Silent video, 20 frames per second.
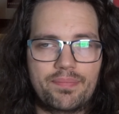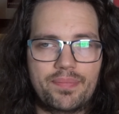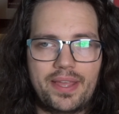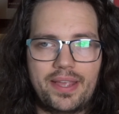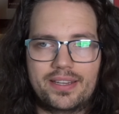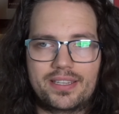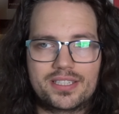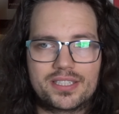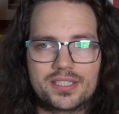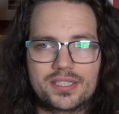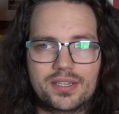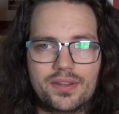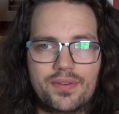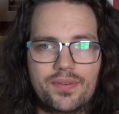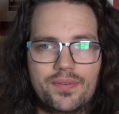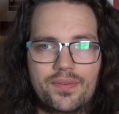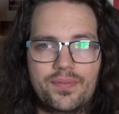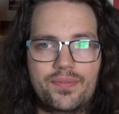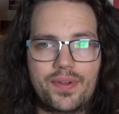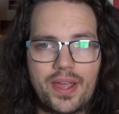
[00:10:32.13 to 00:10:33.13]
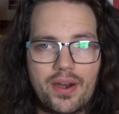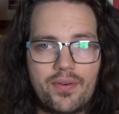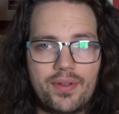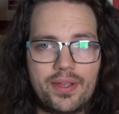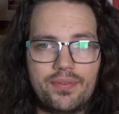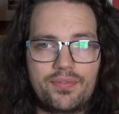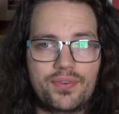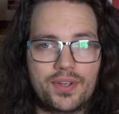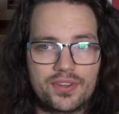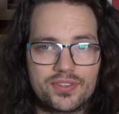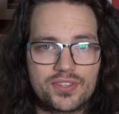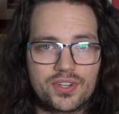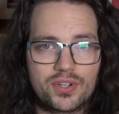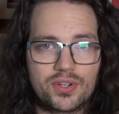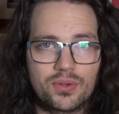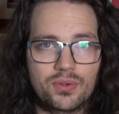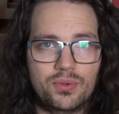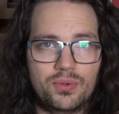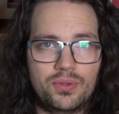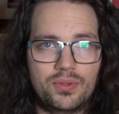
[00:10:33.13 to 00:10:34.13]
It's very
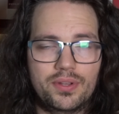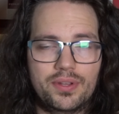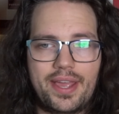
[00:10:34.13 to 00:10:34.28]
physical,